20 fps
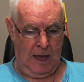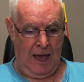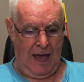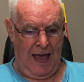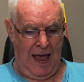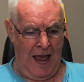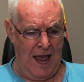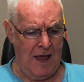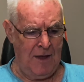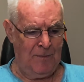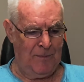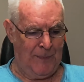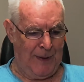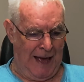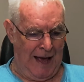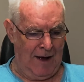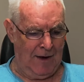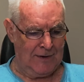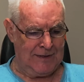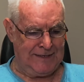He
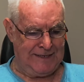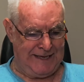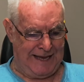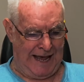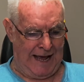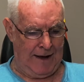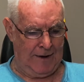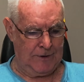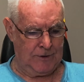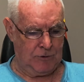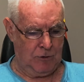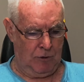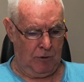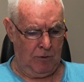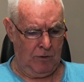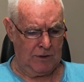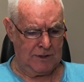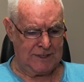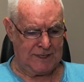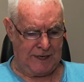bowed down to
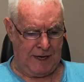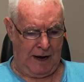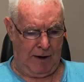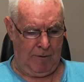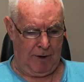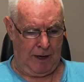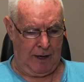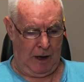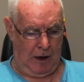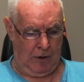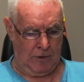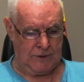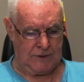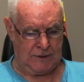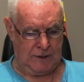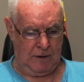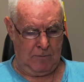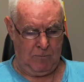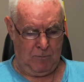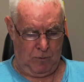all the starry hosts
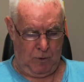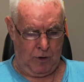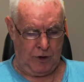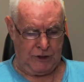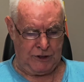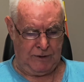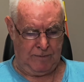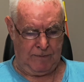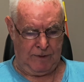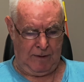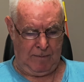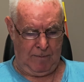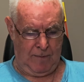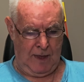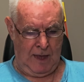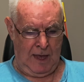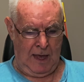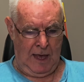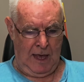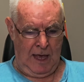and worshipped them.
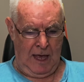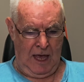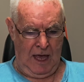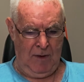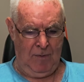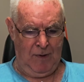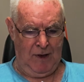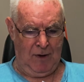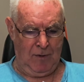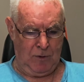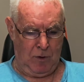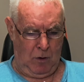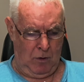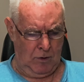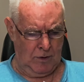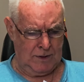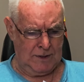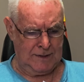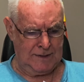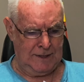He built
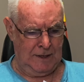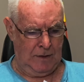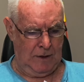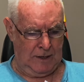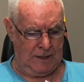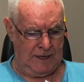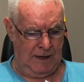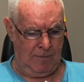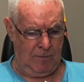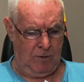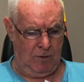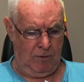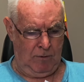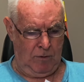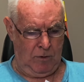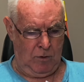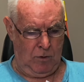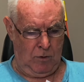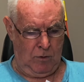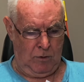altars in the temple of
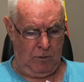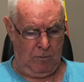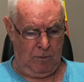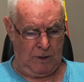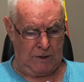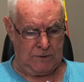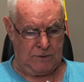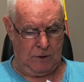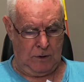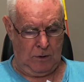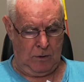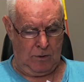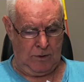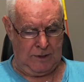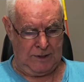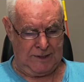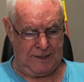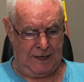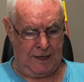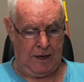the Lord, of which the Lord
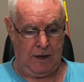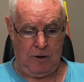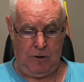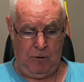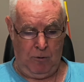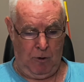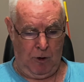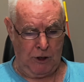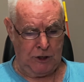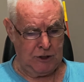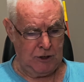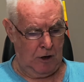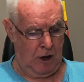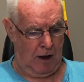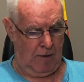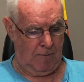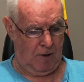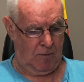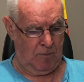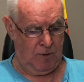had said, "In
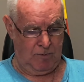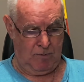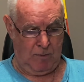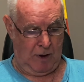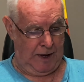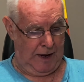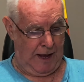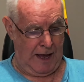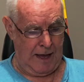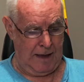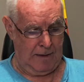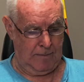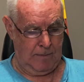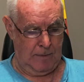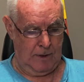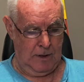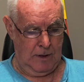Jerusalem I'll put my name."